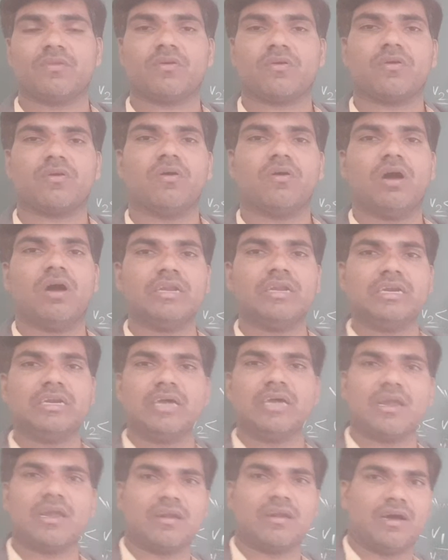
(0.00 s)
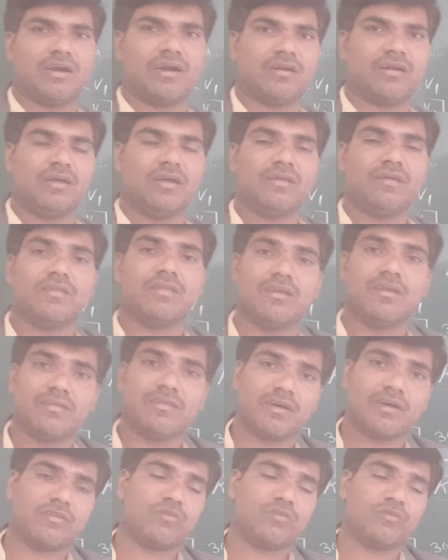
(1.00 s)
Got it or not? There is
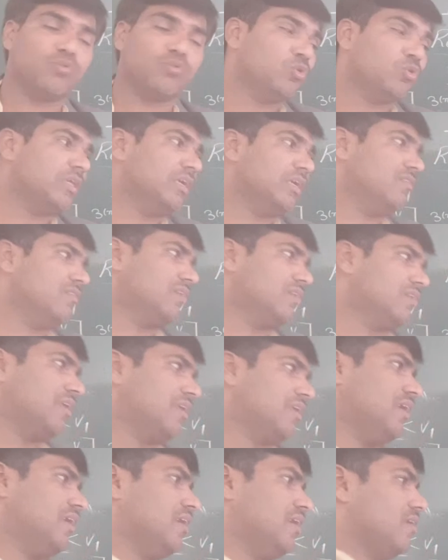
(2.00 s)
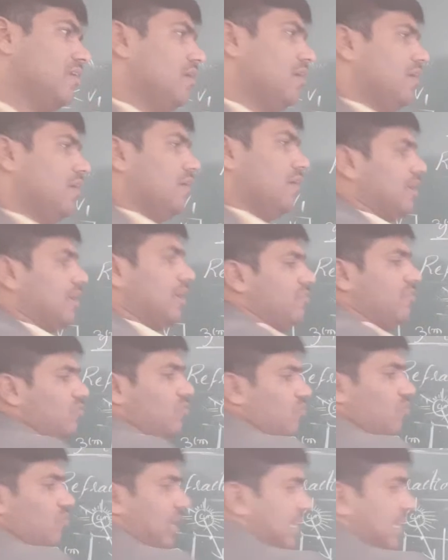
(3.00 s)
a two things are there.
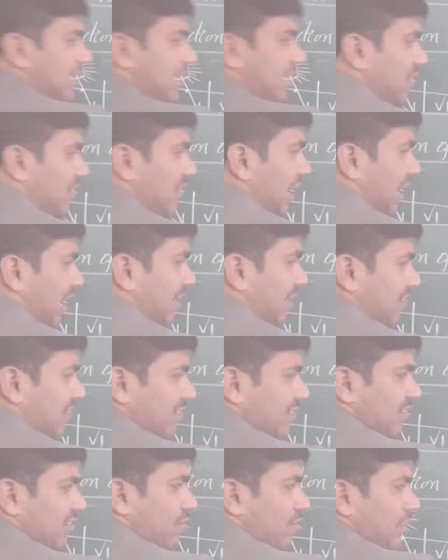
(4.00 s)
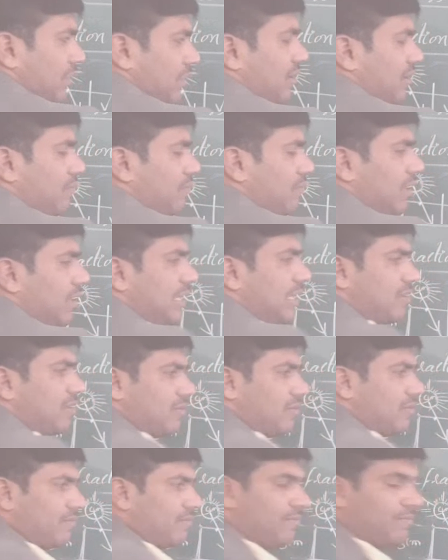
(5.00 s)
Yes, when it is a less, it is a become greater.